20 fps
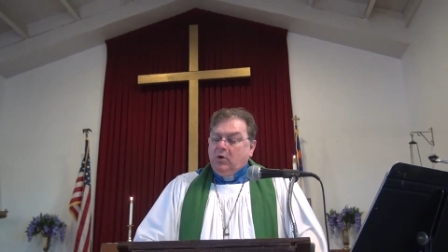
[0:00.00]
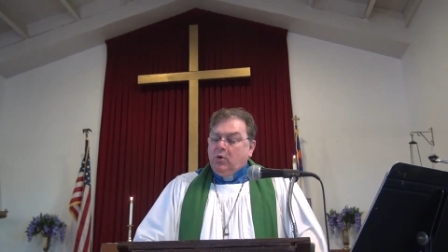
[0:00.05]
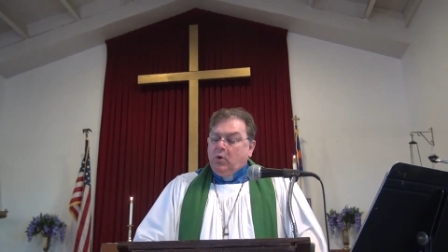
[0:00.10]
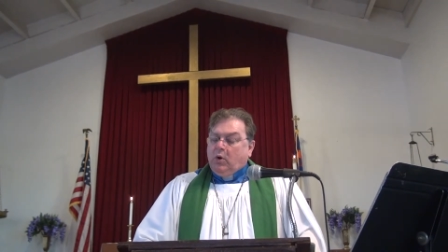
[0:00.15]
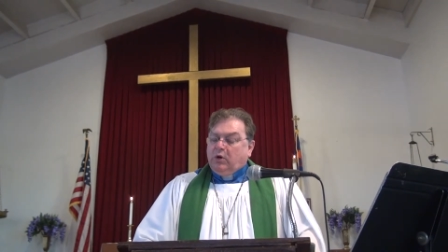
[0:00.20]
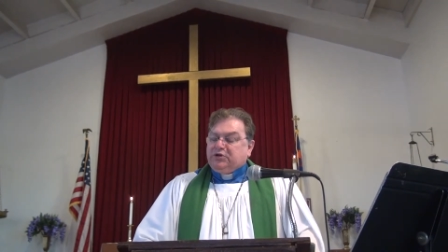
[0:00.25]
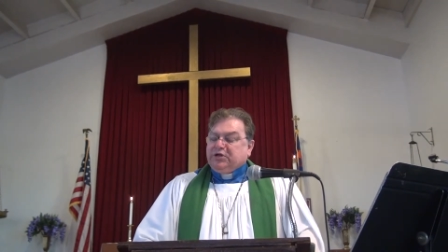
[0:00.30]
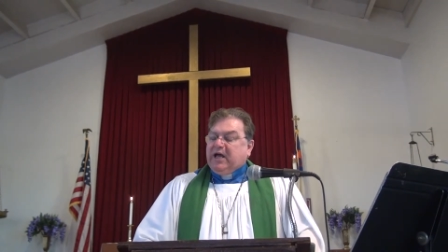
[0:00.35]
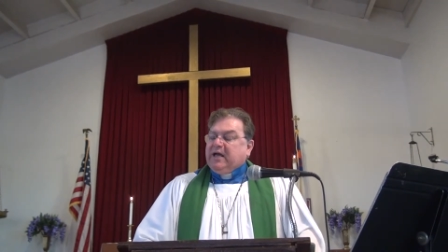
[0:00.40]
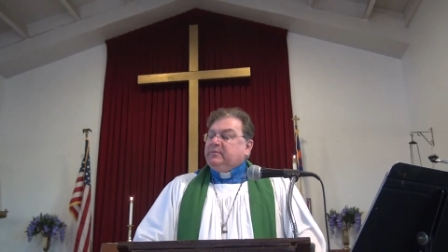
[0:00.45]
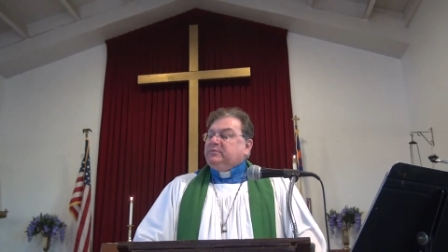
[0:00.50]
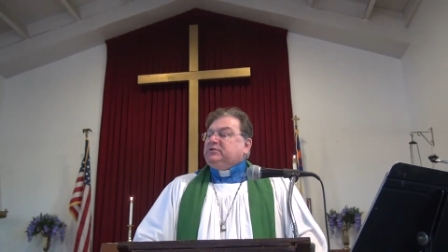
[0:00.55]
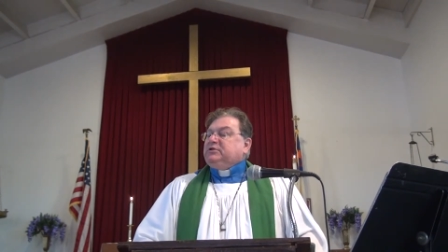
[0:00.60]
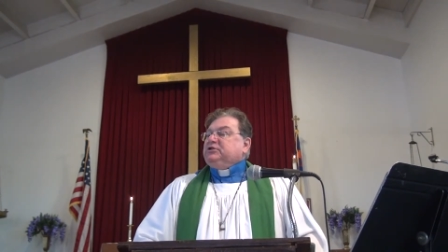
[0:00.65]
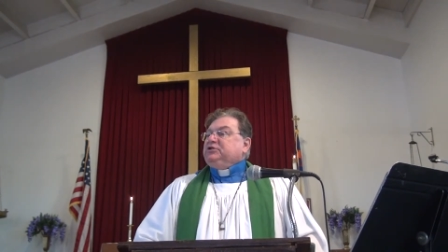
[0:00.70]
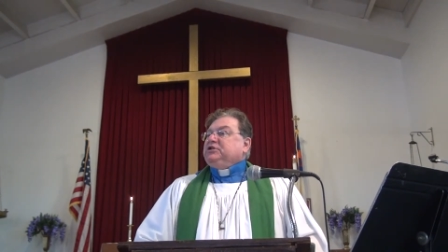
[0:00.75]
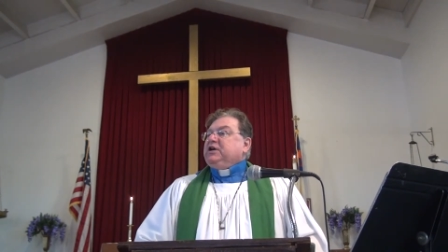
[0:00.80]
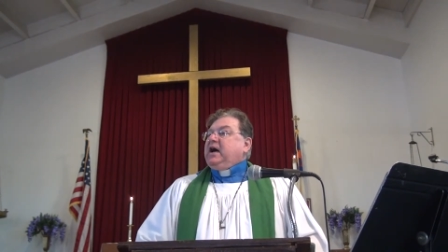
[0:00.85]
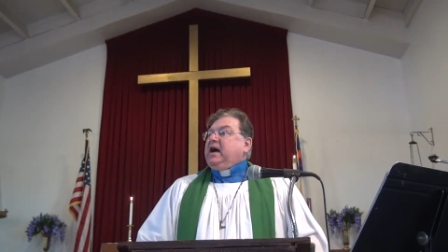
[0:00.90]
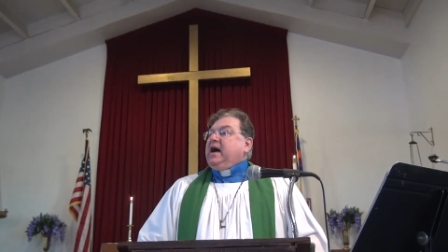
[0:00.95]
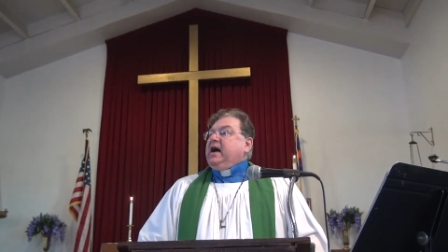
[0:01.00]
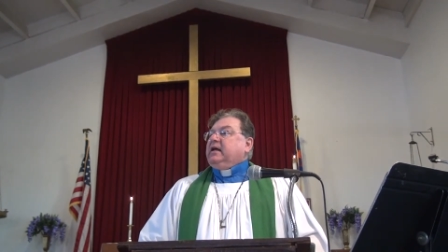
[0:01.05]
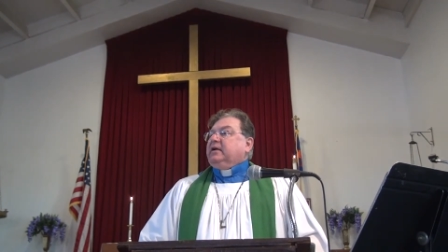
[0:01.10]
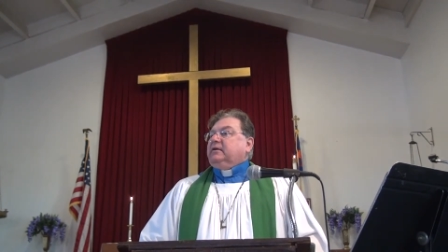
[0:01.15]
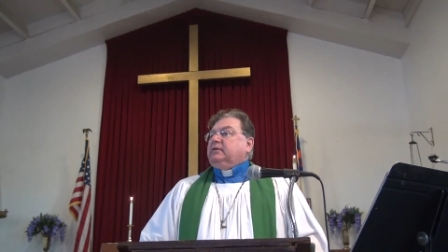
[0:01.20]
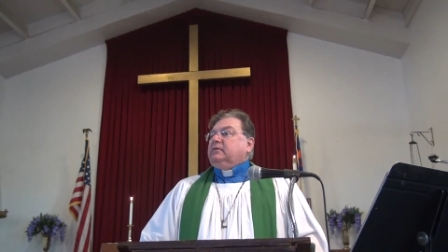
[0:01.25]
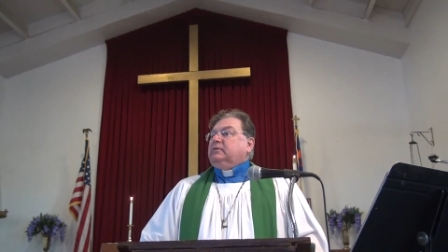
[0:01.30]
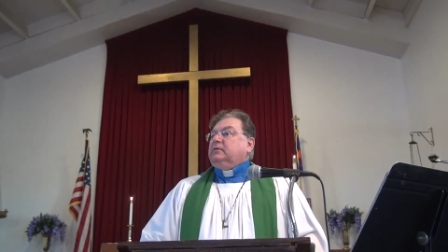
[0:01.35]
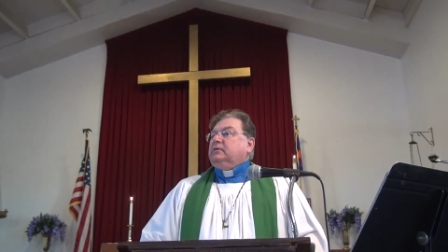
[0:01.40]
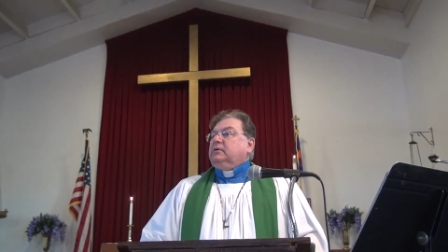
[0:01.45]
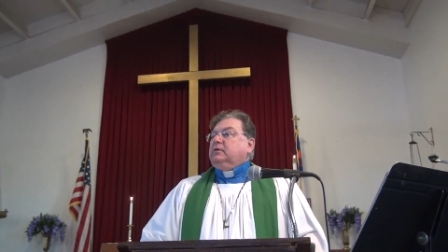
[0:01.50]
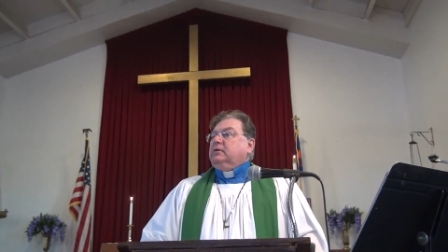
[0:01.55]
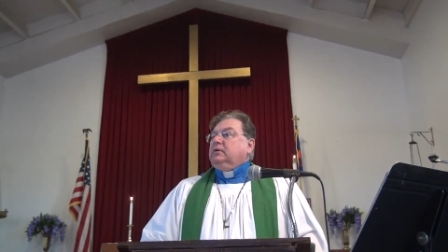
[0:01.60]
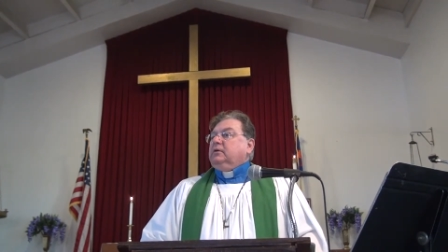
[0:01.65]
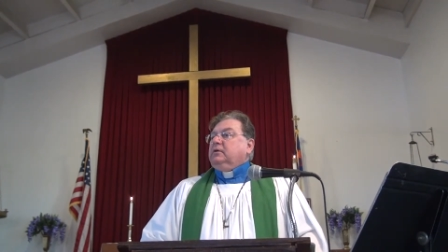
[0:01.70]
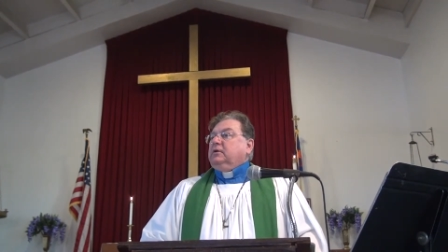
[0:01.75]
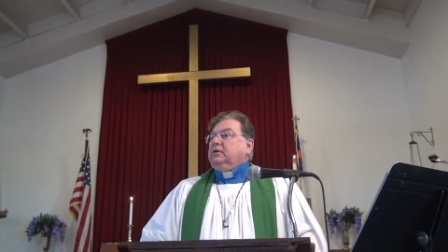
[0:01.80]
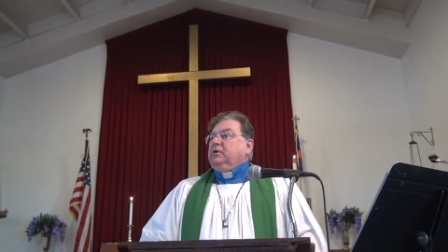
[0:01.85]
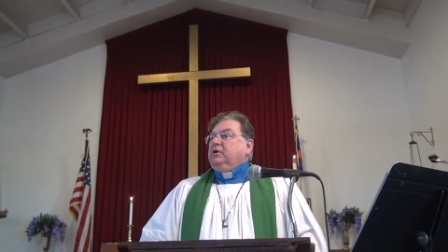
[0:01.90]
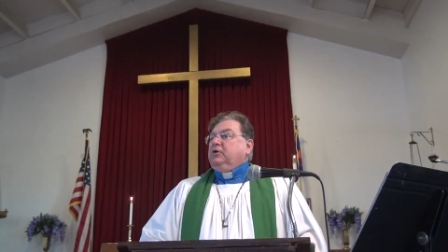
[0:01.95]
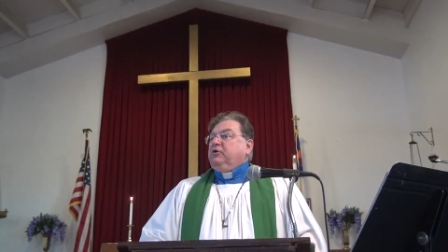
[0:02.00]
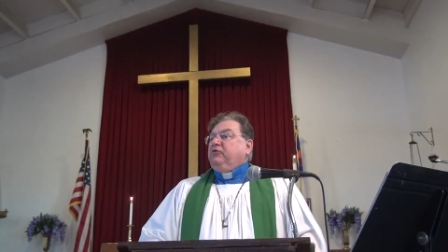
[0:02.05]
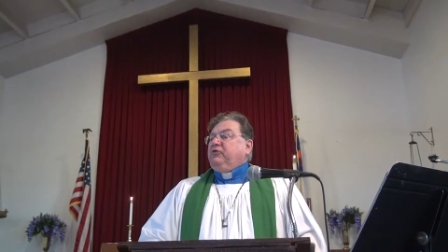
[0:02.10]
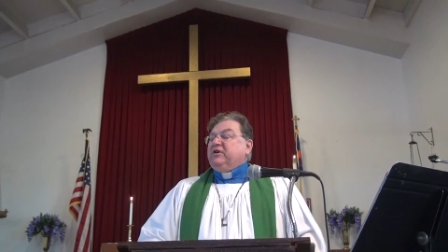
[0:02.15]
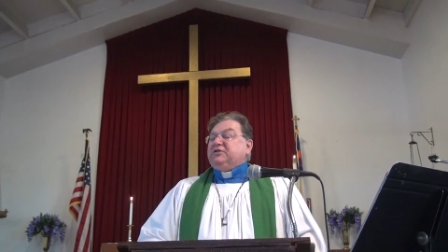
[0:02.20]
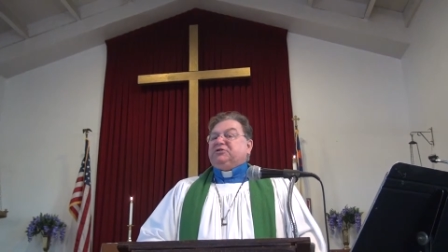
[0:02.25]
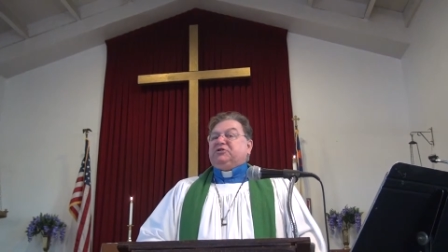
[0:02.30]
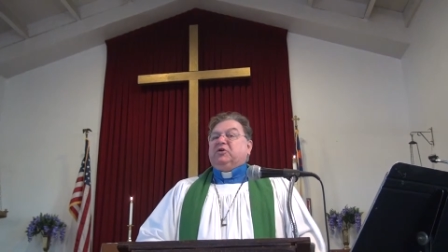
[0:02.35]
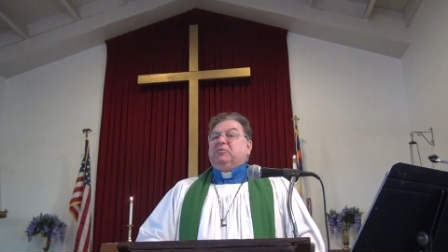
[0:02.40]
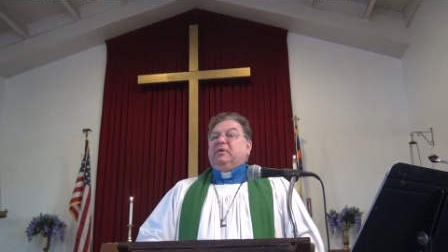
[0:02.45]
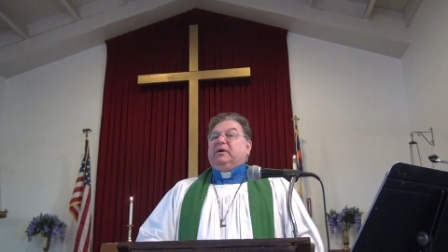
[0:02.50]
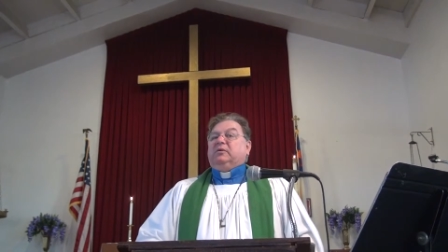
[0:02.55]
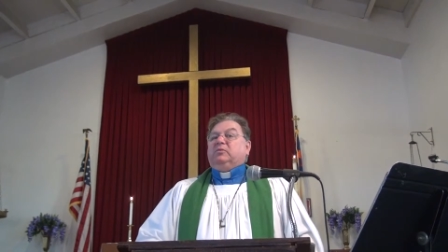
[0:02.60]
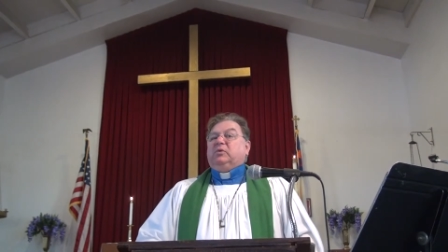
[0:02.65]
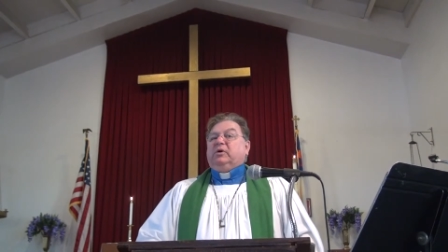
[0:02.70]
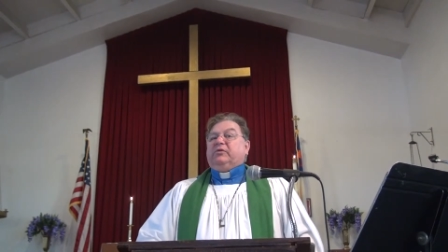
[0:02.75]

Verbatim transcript: or James and John, fishermen